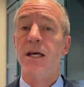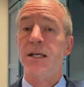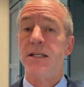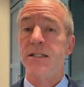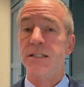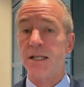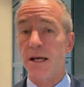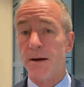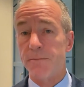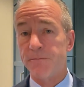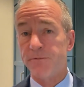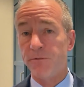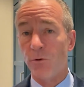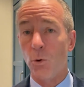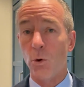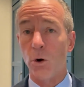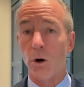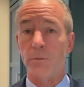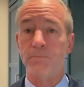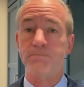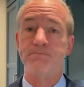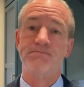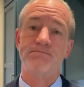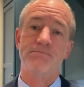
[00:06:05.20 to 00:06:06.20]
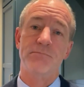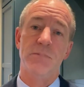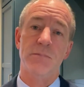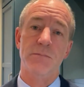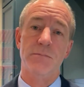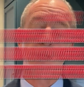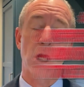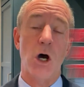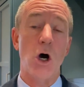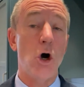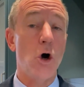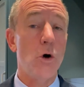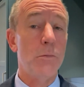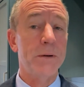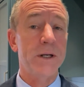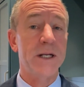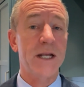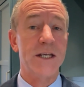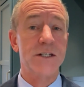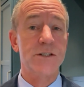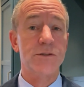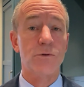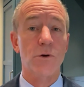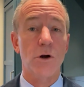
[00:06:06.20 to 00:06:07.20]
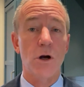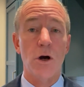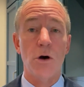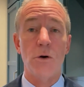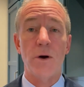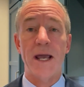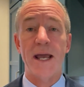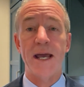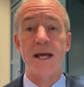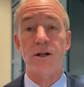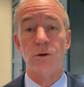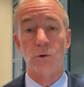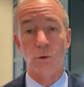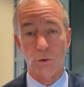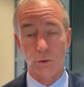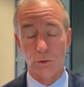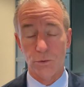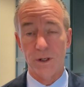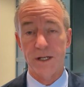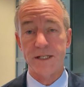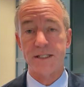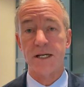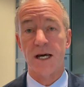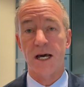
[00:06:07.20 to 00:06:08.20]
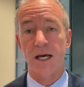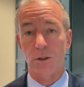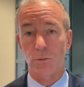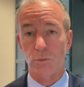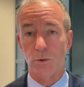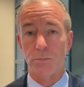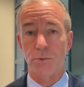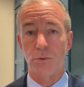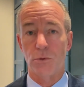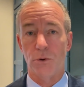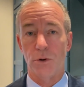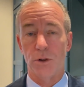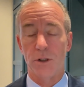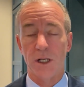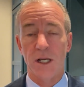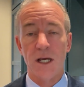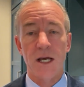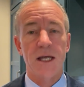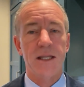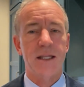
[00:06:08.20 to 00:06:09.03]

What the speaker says: Step 4, open escrow and order a title report.